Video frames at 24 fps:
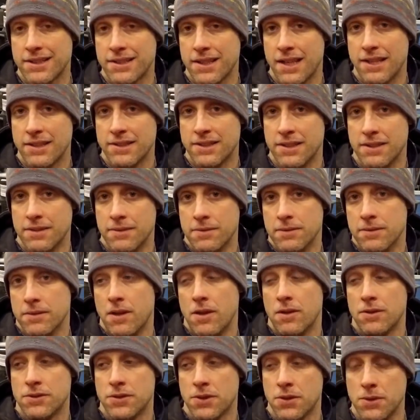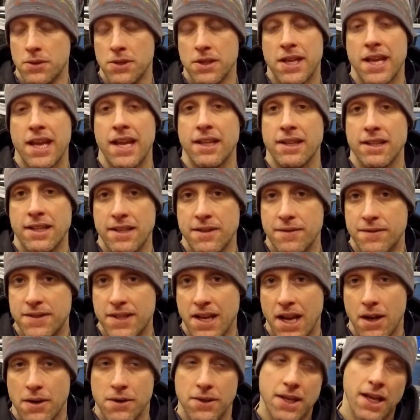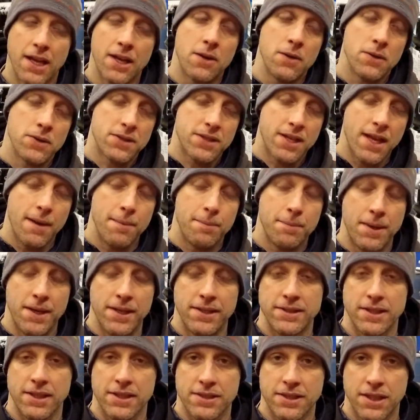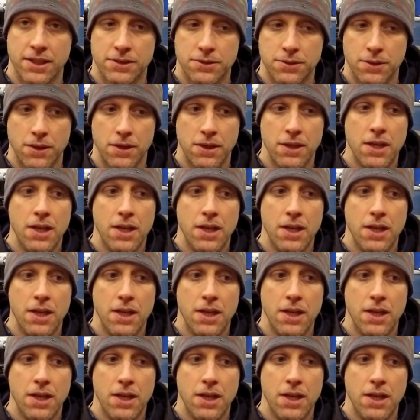as in also you can't leave town, you can't go to Scott Base, etc.